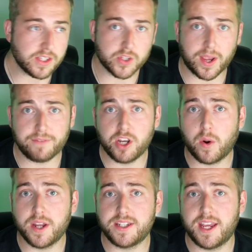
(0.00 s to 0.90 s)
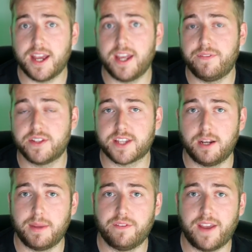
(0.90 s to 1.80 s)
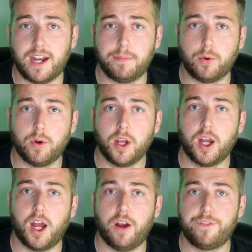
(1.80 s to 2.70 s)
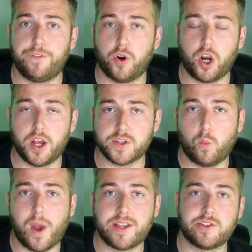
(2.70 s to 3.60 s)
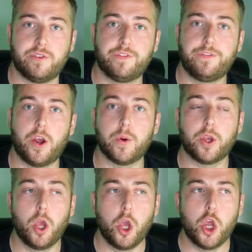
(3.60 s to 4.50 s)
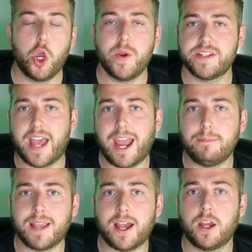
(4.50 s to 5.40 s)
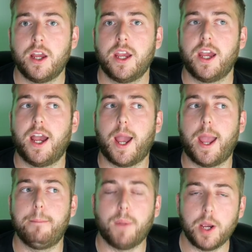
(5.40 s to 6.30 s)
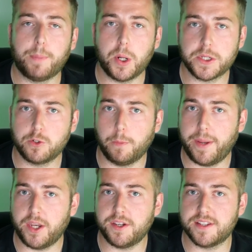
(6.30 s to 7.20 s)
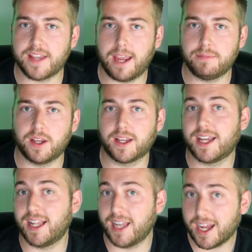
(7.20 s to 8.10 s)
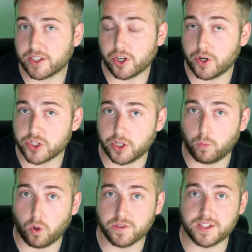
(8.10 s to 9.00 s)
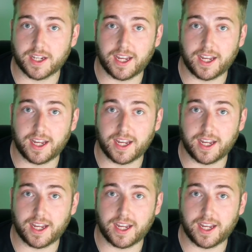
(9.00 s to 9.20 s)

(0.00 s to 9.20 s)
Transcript: so I have no idea if it's going to be available for us Western folk. Who is it aimed at? In my personal opinion, it's aimed at collectors who want to